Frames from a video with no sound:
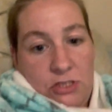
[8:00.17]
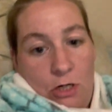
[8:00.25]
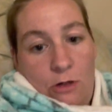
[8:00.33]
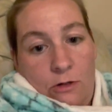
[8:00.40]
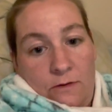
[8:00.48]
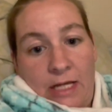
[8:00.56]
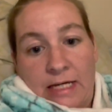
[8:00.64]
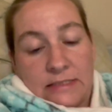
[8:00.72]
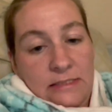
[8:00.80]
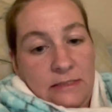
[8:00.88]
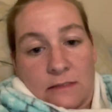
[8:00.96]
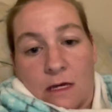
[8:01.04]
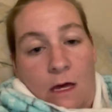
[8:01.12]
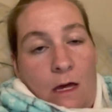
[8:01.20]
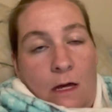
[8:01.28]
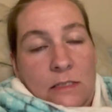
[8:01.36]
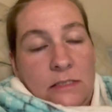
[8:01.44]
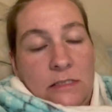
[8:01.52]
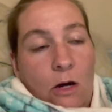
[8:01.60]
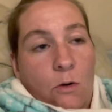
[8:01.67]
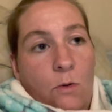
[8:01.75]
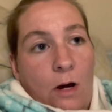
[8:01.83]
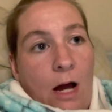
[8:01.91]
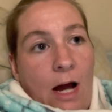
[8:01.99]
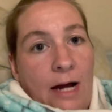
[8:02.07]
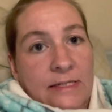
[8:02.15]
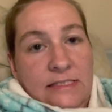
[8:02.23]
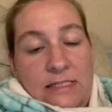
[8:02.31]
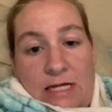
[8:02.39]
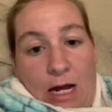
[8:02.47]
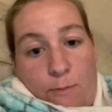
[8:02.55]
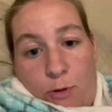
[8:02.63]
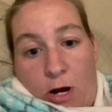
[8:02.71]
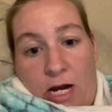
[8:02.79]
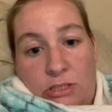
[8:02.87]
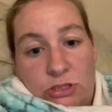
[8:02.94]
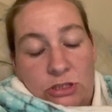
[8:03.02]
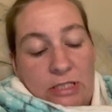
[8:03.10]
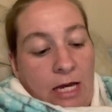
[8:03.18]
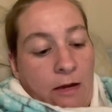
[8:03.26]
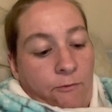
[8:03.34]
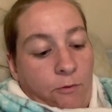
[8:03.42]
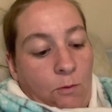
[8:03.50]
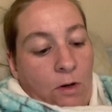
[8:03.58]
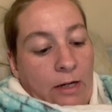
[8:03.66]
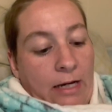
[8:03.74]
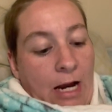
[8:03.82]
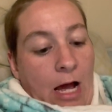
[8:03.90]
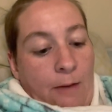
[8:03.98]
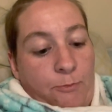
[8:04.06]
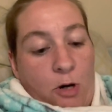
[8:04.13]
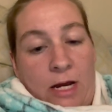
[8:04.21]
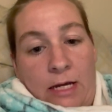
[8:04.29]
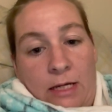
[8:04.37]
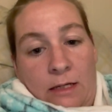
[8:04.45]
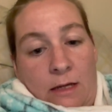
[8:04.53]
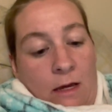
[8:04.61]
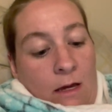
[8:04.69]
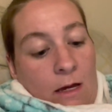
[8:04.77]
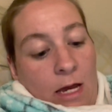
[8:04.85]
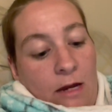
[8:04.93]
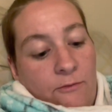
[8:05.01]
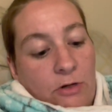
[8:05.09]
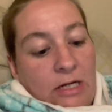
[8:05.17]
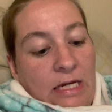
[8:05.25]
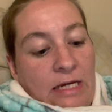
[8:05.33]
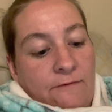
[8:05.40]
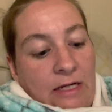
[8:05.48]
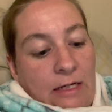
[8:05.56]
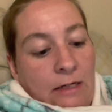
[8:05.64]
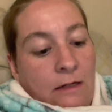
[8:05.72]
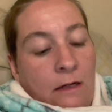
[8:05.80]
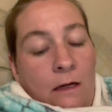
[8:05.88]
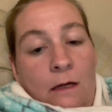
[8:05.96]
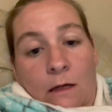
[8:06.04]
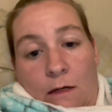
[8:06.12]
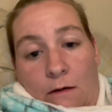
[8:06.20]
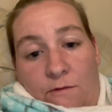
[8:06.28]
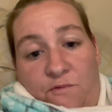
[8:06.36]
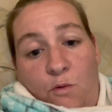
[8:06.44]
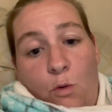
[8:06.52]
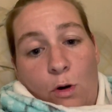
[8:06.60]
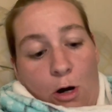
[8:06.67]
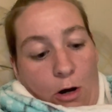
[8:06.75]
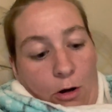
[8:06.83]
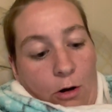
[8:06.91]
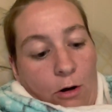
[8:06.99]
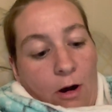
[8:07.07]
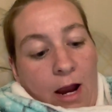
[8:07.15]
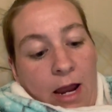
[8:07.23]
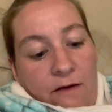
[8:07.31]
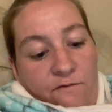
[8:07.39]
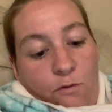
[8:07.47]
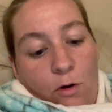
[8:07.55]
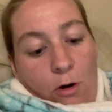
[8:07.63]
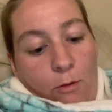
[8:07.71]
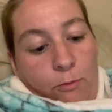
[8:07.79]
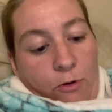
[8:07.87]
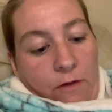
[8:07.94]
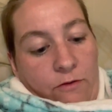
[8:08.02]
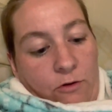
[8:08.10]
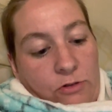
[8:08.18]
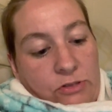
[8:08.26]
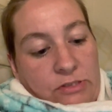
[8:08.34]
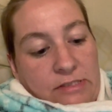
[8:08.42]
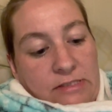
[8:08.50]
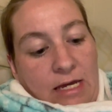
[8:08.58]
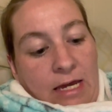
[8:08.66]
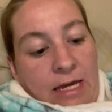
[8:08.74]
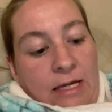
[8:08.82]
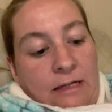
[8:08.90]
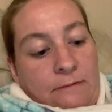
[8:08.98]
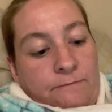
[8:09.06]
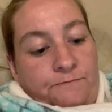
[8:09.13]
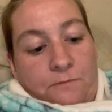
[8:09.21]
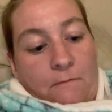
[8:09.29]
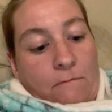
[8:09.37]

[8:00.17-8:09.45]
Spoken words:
her. So I send out prayers to everyone, and I pray every evening for her and for her brothers. And